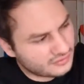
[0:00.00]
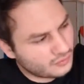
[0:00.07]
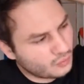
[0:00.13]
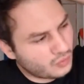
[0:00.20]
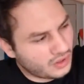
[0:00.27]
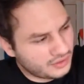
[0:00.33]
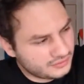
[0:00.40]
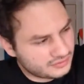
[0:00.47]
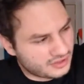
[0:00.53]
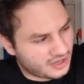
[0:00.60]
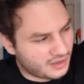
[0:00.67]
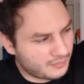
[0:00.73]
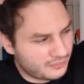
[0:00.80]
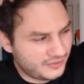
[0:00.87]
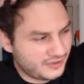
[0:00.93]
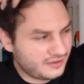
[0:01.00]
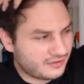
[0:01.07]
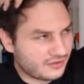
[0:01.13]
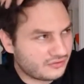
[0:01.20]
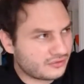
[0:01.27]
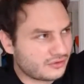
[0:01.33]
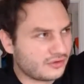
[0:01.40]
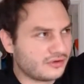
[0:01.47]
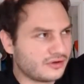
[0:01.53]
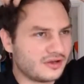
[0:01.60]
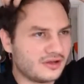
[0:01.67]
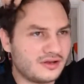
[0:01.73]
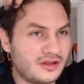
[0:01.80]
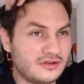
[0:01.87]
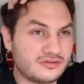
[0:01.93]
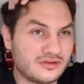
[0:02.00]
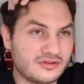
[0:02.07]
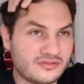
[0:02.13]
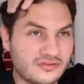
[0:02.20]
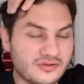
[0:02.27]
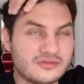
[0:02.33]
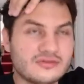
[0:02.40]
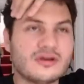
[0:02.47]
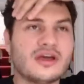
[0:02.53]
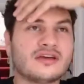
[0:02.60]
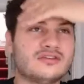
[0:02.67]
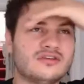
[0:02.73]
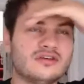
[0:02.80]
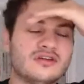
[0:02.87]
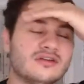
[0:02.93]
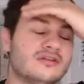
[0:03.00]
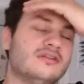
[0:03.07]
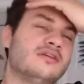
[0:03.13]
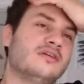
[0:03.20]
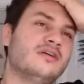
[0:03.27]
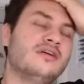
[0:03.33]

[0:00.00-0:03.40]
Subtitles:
one company that's going in an interesting direction